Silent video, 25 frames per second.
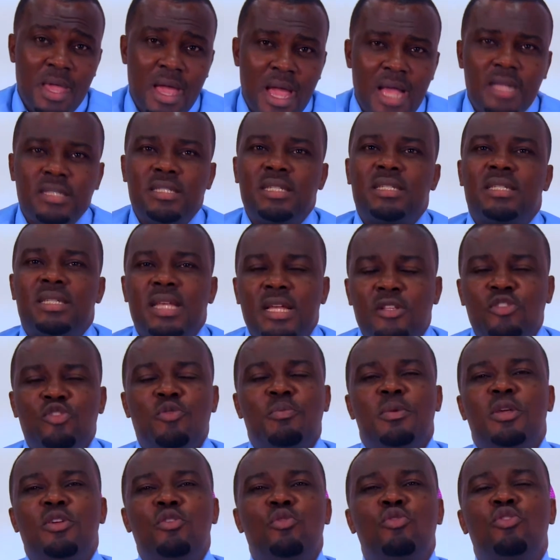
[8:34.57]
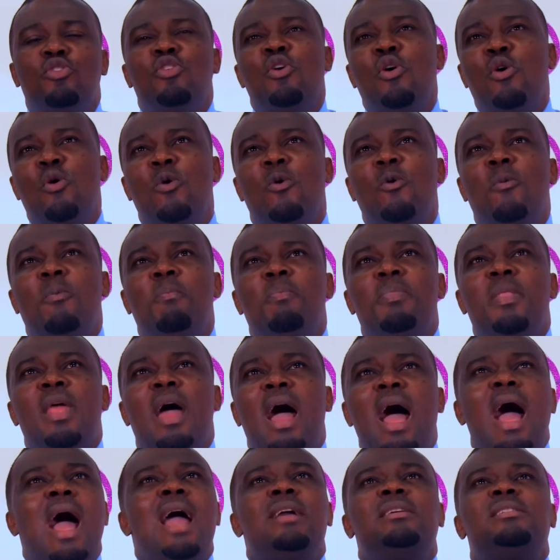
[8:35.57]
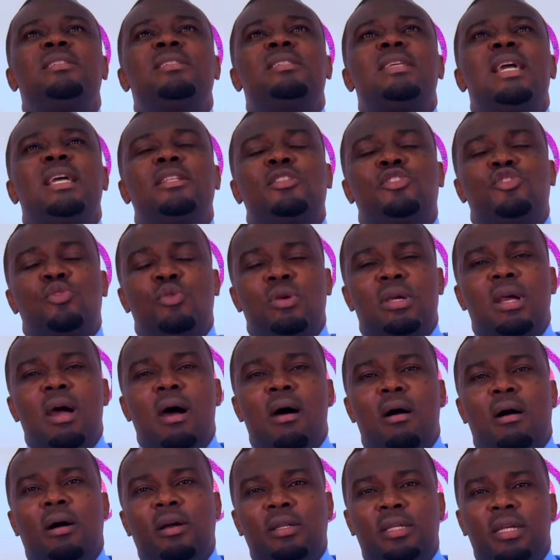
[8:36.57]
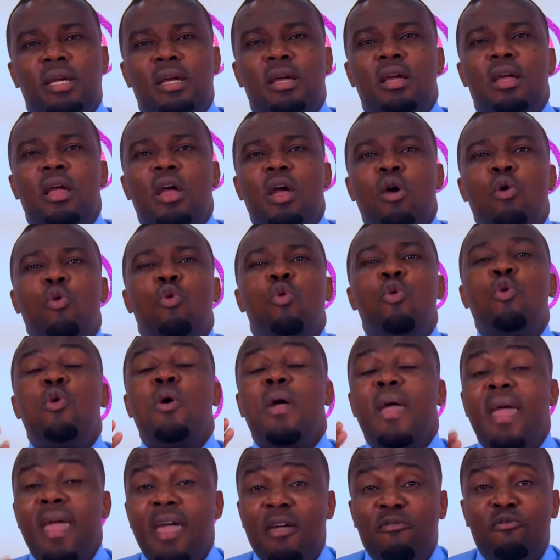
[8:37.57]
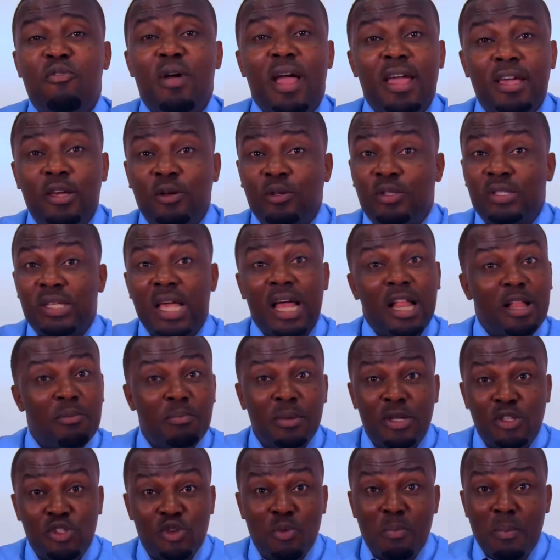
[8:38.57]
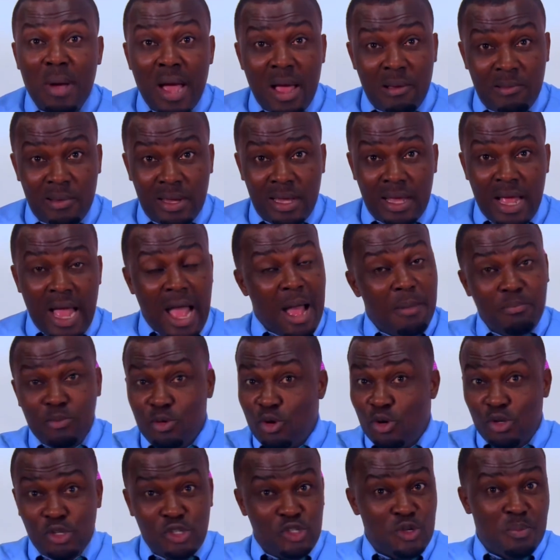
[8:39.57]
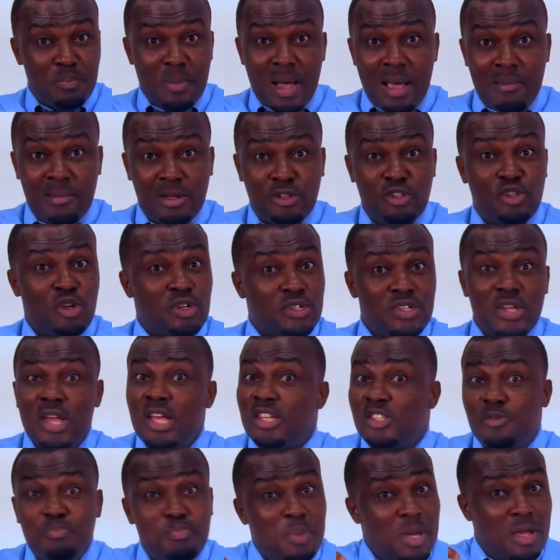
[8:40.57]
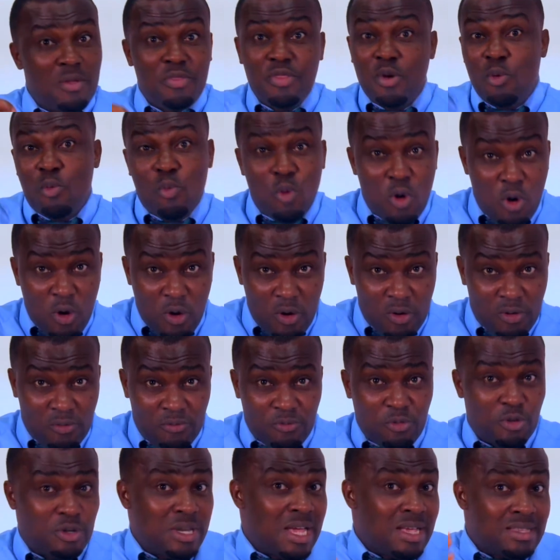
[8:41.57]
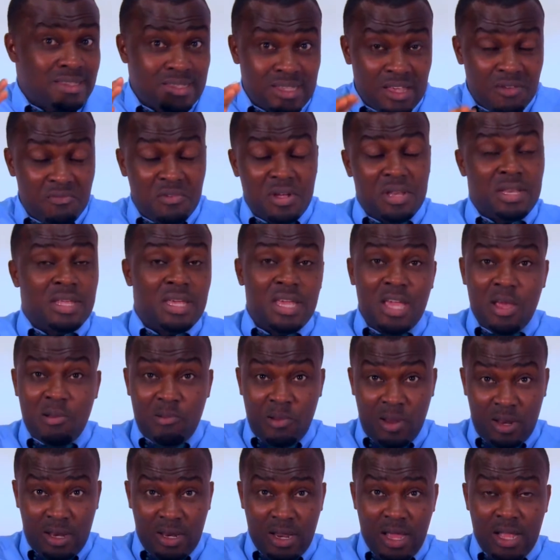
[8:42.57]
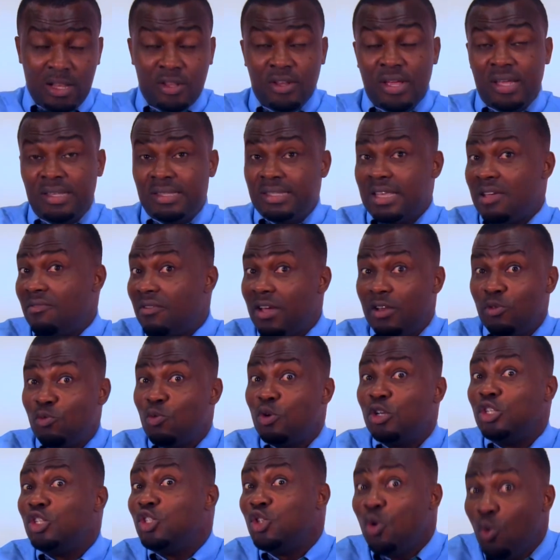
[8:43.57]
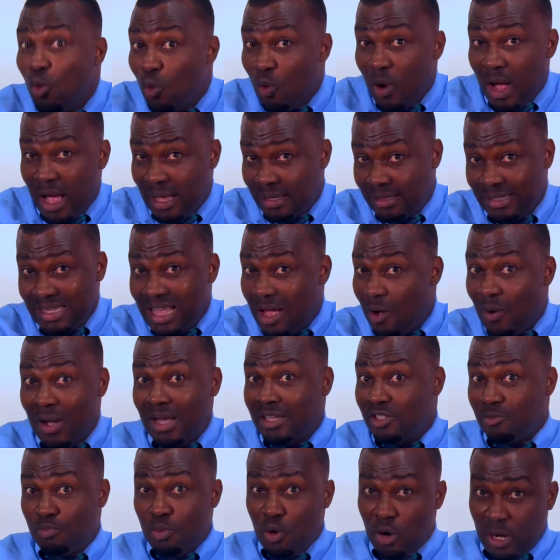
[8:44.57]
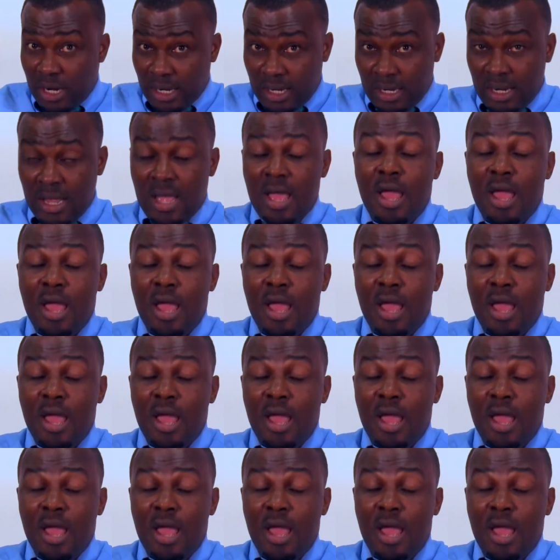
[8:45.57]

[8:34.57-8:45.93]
And she said to me, you know, I said to God, whoever you tell me to marry, I'm going to marry. Just speak the word, for thy servant hear it, and thy servant will do as thou hast spoken.